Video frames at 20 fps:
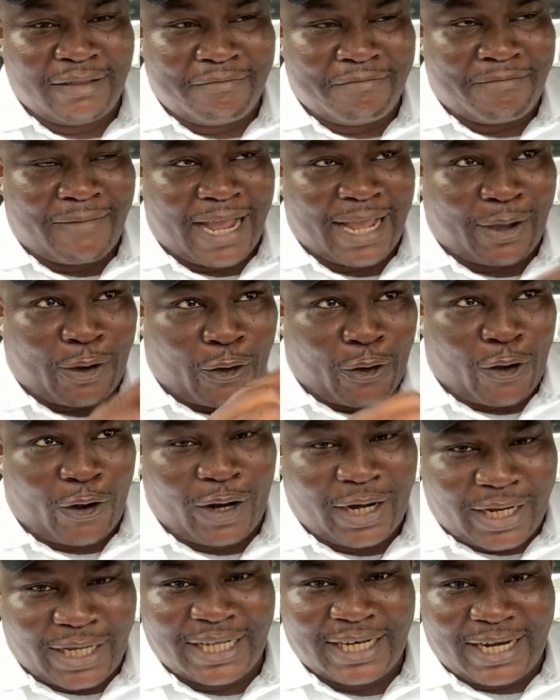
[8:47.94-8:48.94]
my
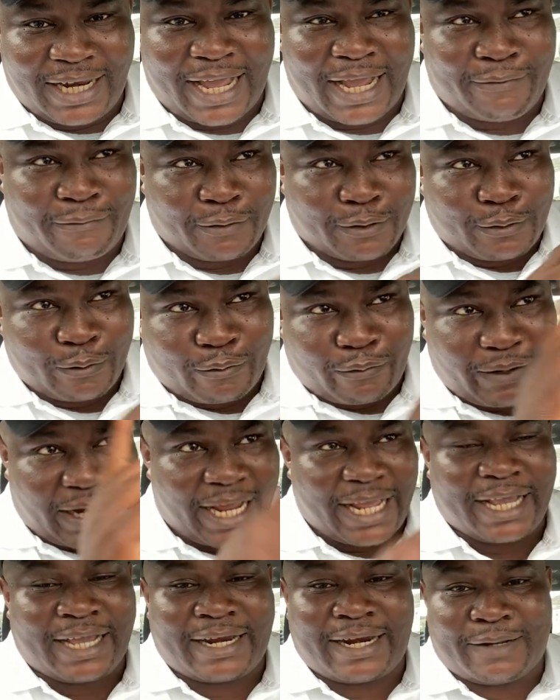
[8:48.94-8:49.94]
calling in life is to
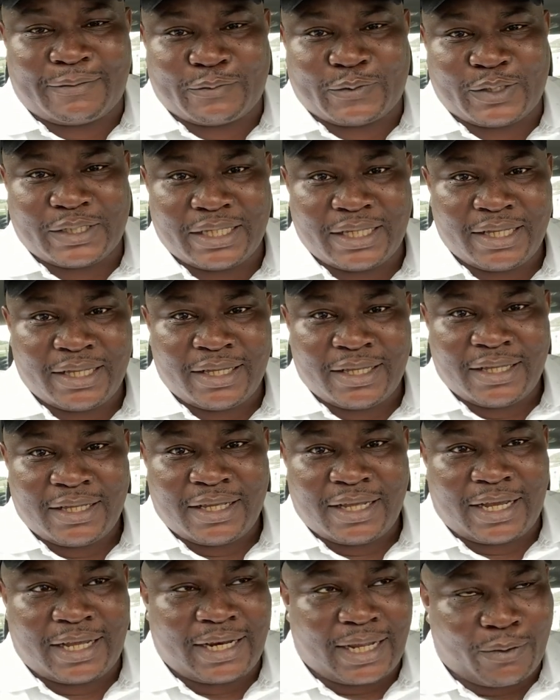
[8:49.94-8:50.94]
fly aircraft.
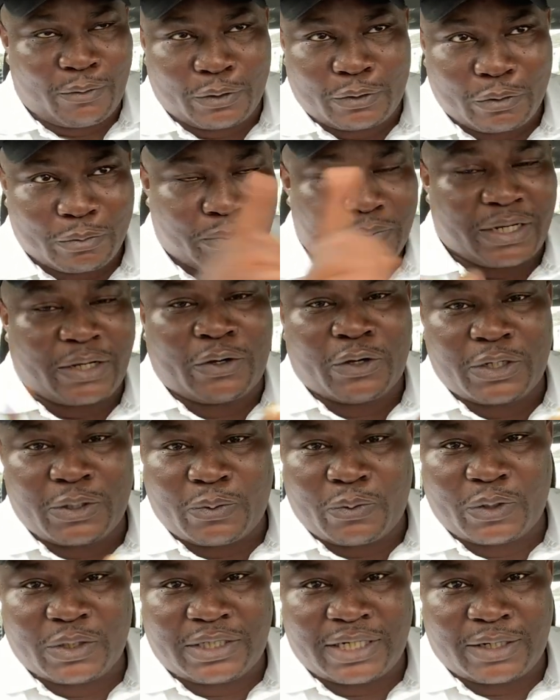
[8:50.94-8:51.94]
And I want to break all the
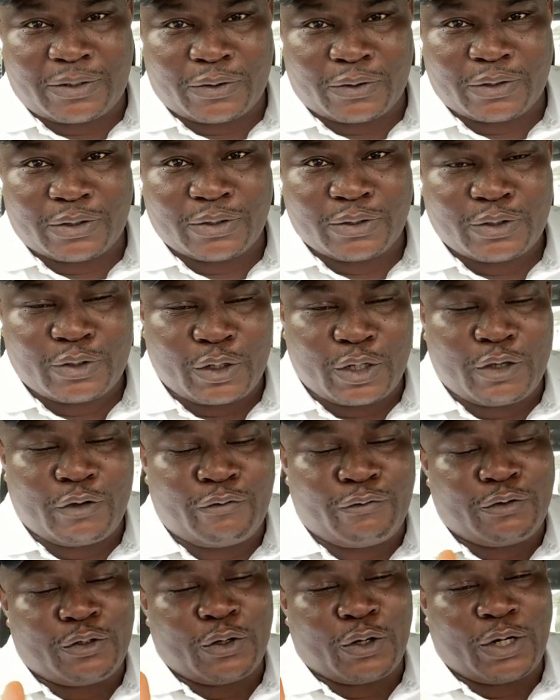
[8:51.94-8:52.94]
world record. So
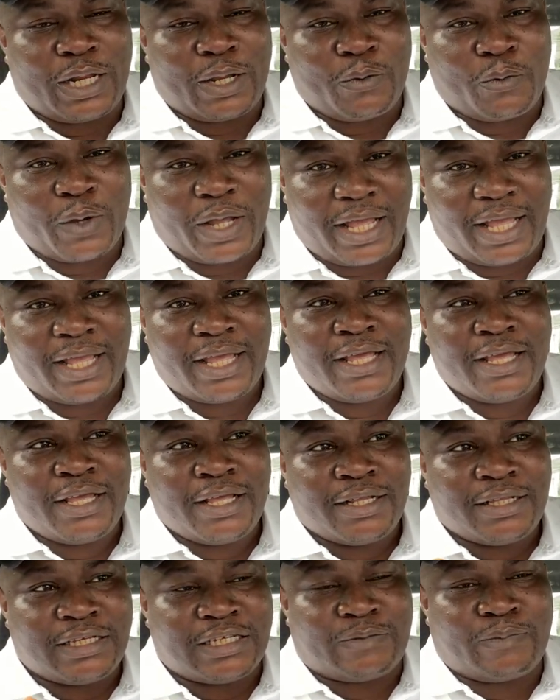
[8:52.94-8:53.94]
if the only way
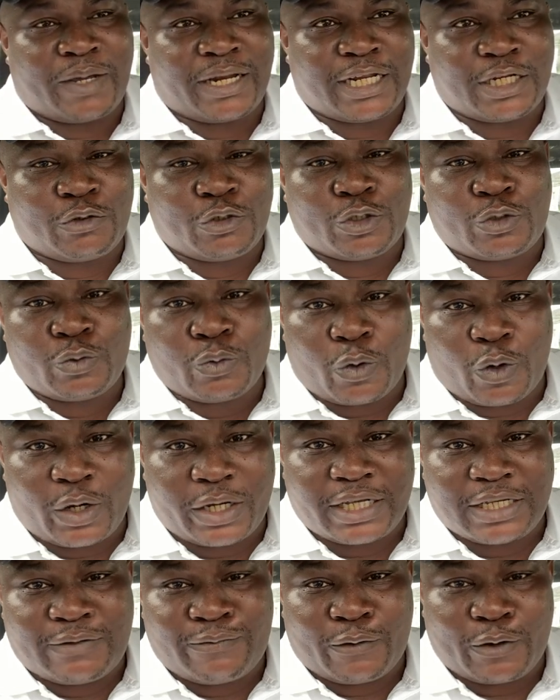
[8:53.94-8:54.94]
this marriage will work
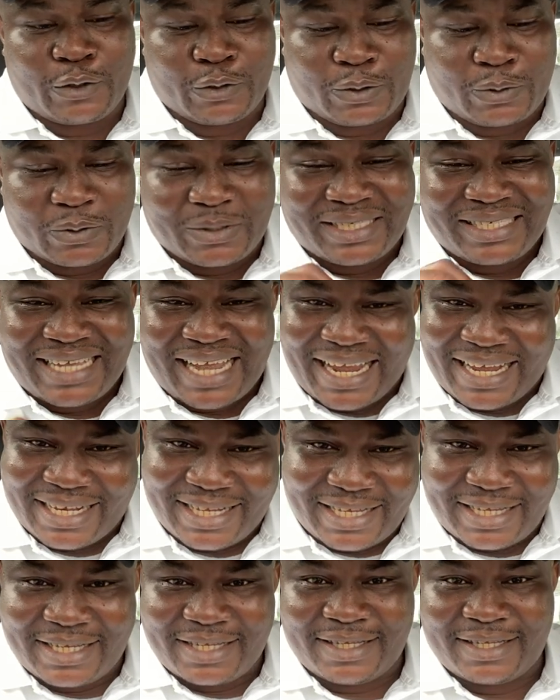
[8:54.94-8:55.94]
is for you to
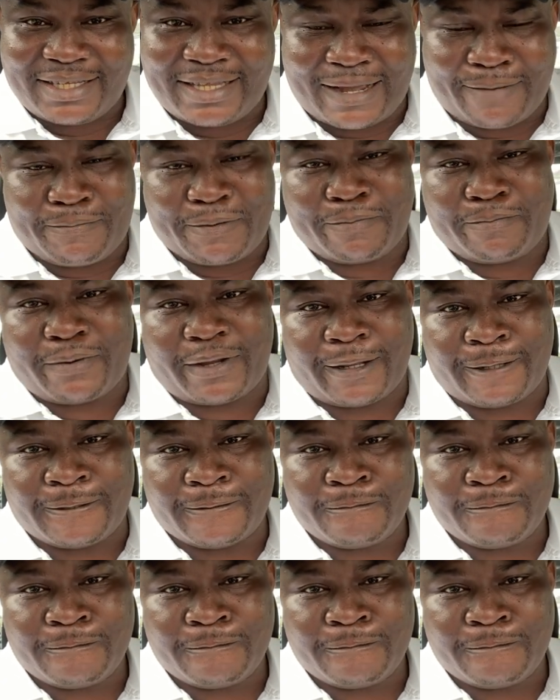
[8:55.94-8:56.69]
sign that paper.